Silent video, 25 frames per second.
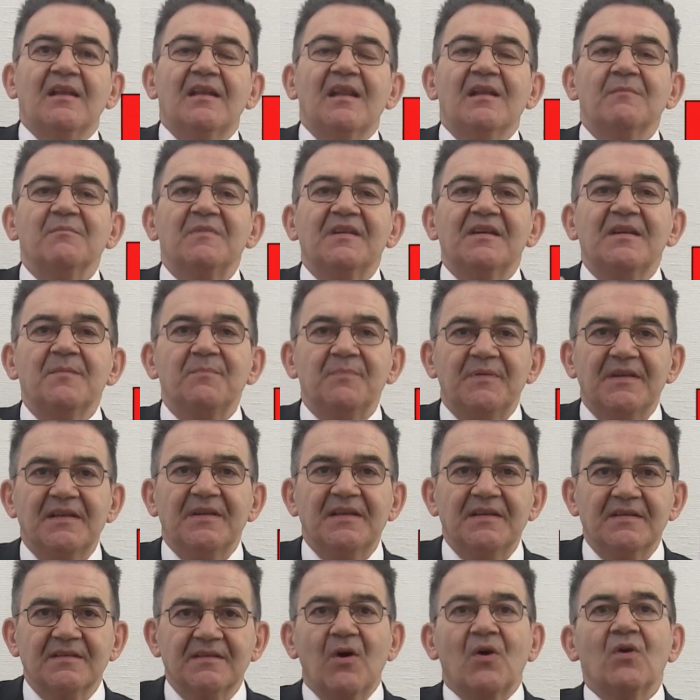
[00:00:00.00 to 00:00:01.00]
Let me
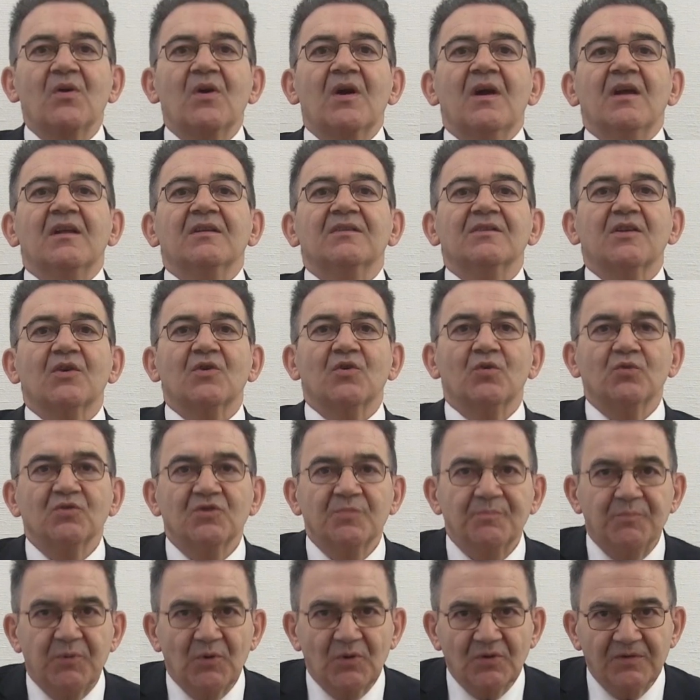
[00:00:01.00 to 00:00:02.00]
repeat, among the
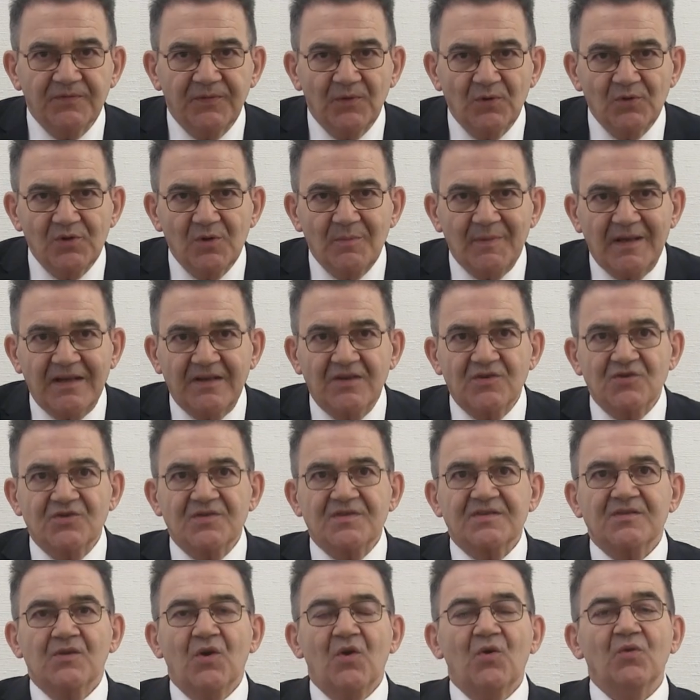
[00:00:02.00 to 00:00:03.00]
good portfolio
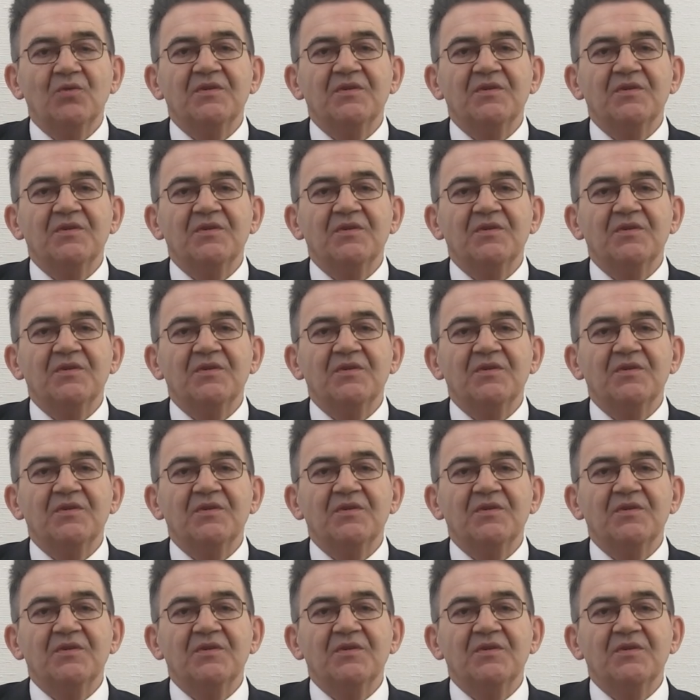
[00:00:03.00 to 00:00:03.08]
managers,